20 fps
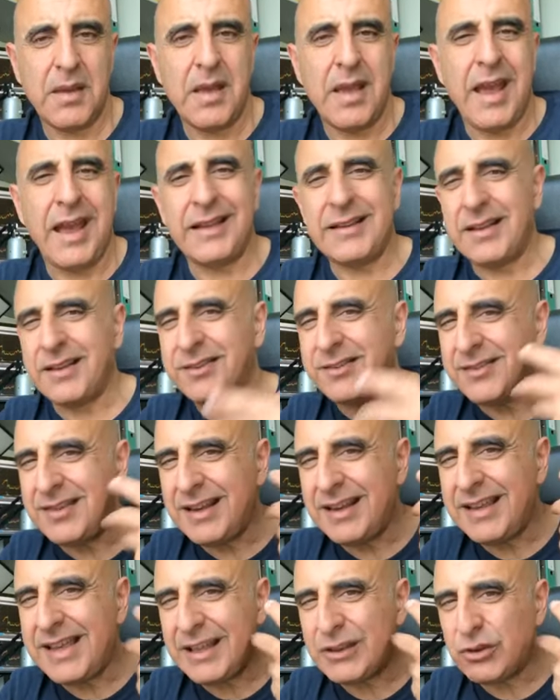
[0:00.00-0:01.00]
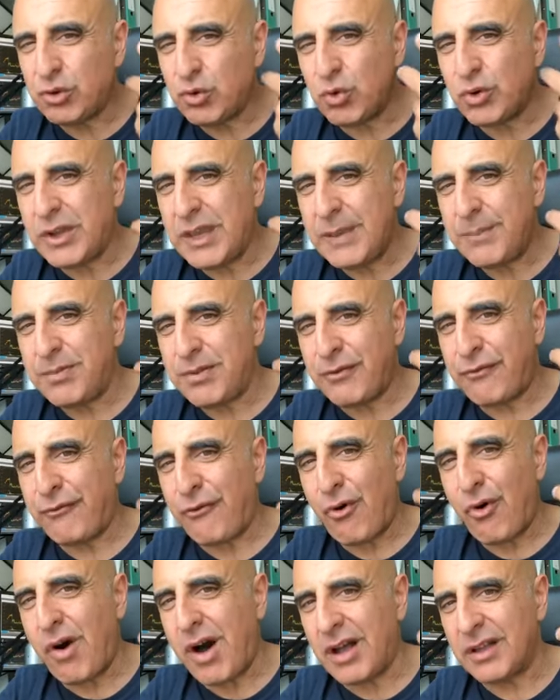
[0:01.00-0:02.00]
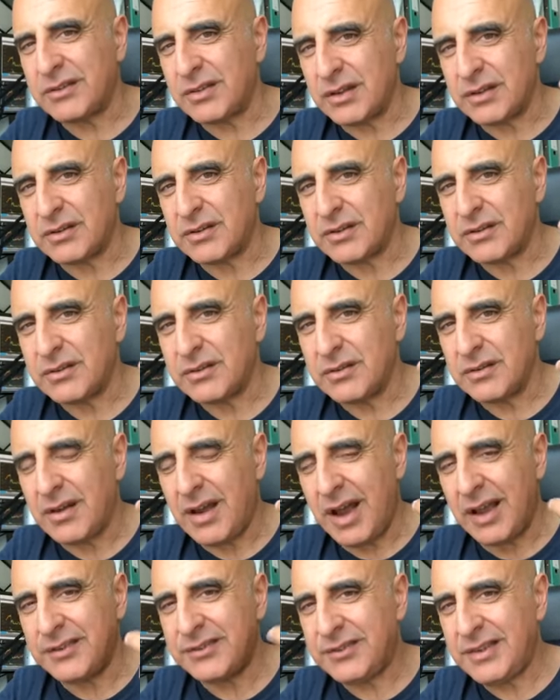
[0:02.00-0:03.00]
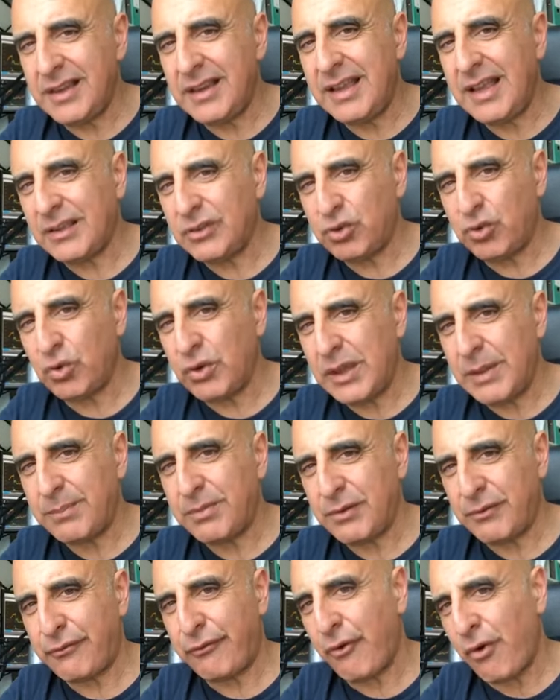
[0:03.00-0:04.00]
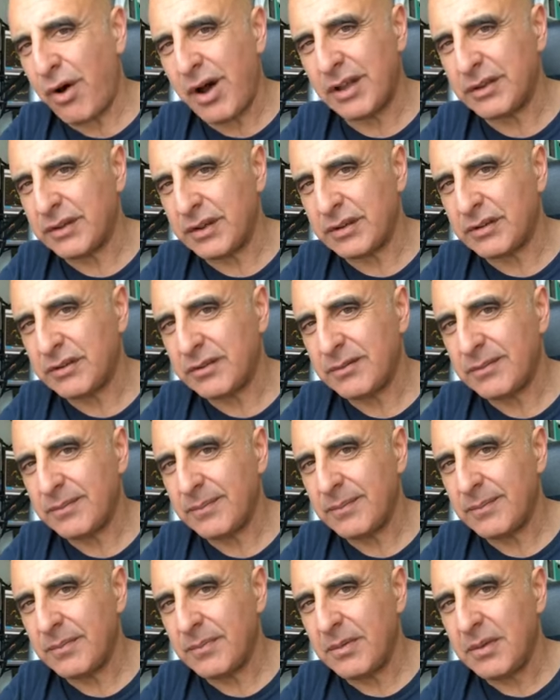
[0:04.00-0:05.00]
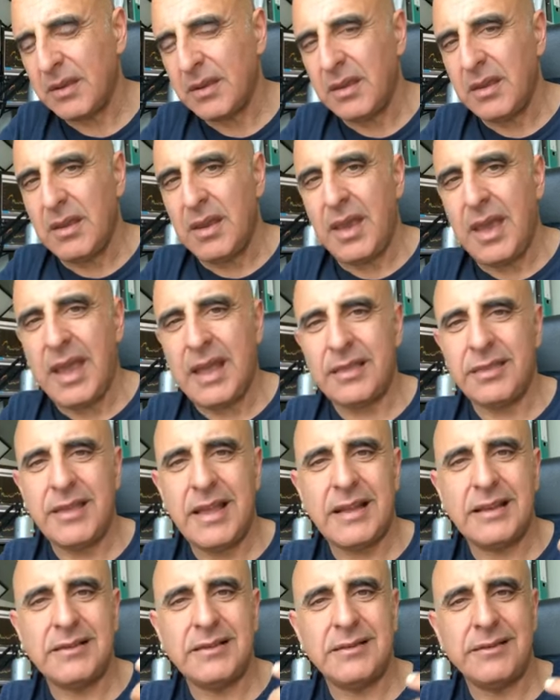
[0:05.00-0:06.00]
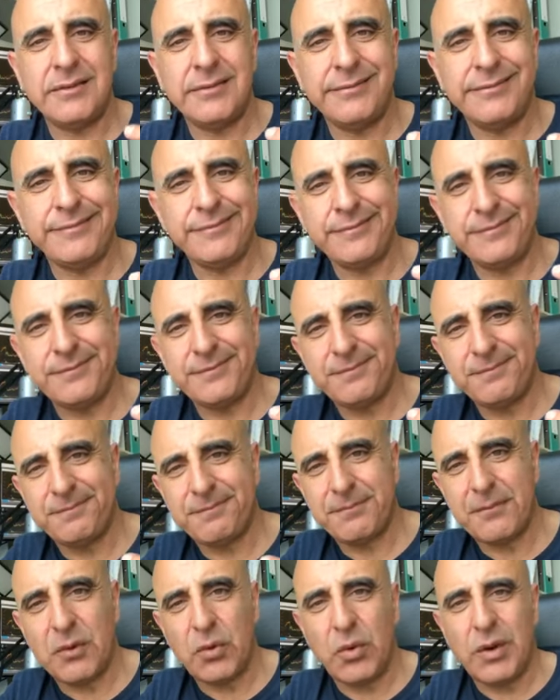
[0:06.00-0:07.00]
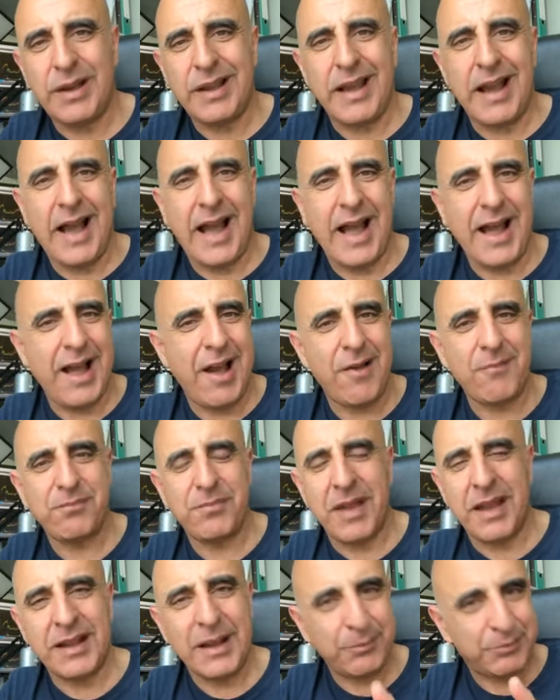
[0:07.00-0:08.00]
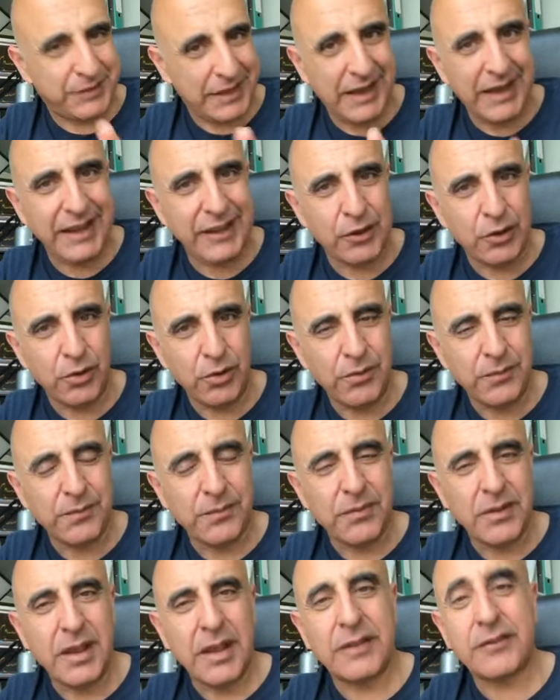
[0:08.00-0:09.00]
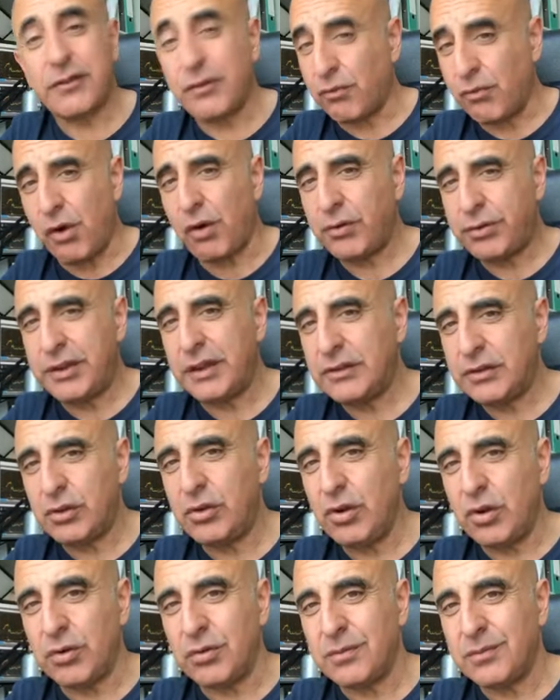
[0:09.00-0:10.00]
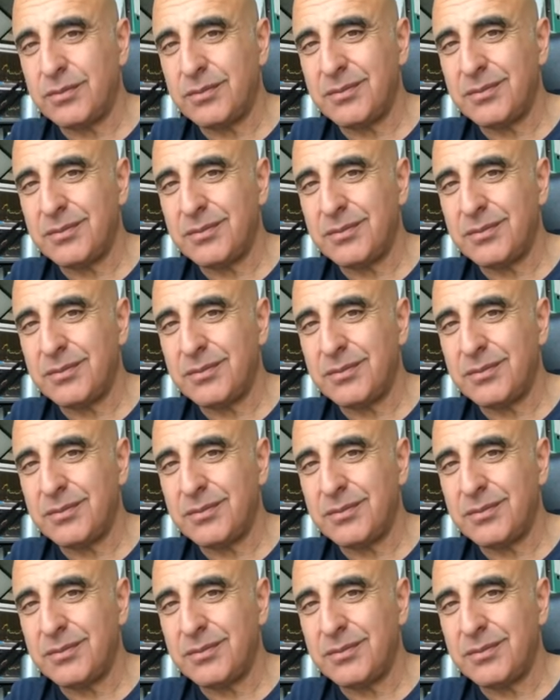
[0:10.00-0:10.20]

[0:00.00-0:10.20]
And I still get to keep the four hundred. I still get to keep the four hundred. And then, I, and I'm telling you, it's the wrong thing to do.